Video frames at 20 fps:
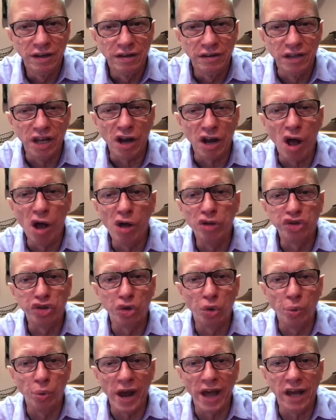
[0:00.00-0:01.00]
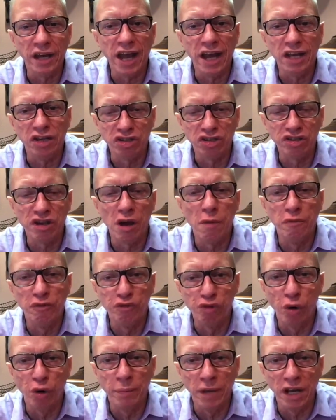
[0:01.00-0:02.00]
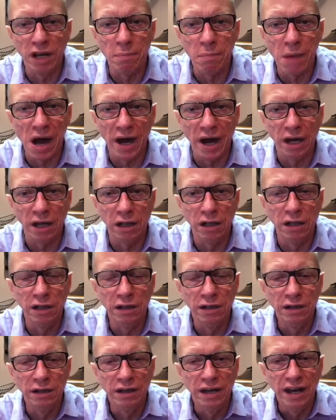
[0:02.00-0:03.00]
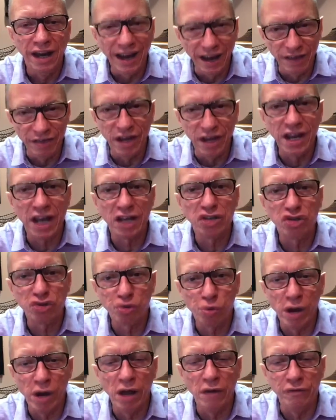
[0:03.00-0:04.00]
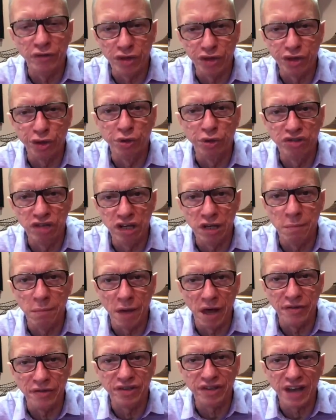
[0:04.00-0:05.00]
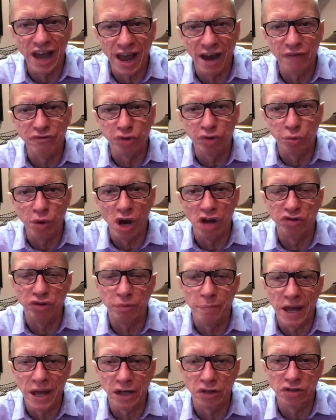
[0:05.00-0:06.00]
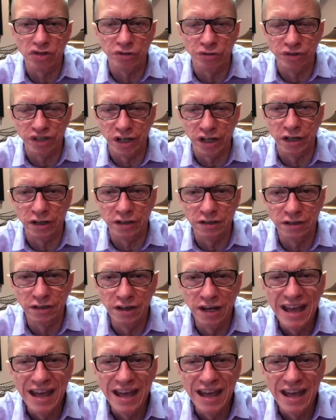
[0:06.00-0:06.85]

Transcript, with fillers: that also ran a sub four minute mile in the next 12 and 13 months after Roger Bannister did it.